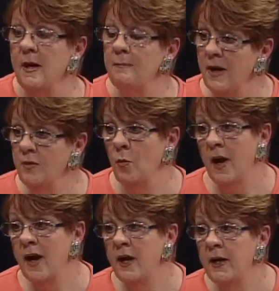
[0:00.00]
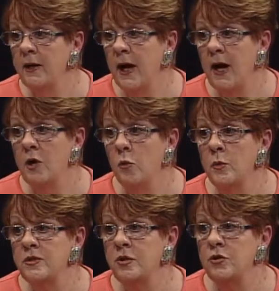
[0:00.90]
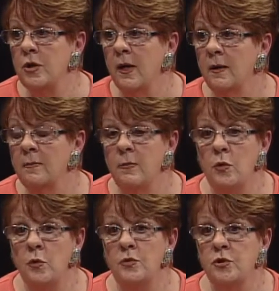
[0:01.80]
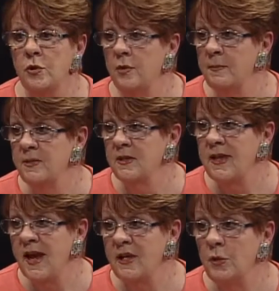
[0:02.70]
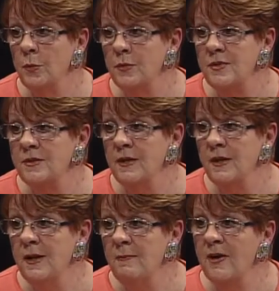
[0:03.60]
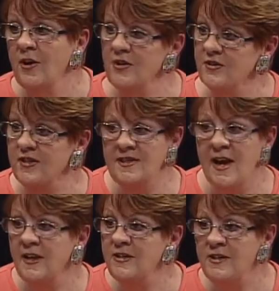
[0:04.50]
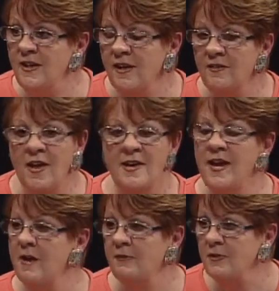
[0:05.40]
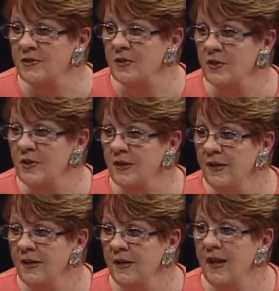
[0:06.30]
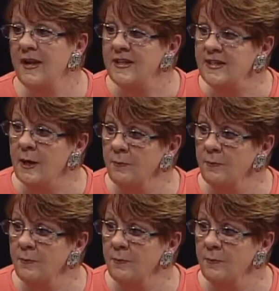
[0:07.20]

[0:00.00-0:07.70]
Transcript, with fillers: By the way, I, I always um, use tulips as annuals because the second year they're never as good. Do you dig them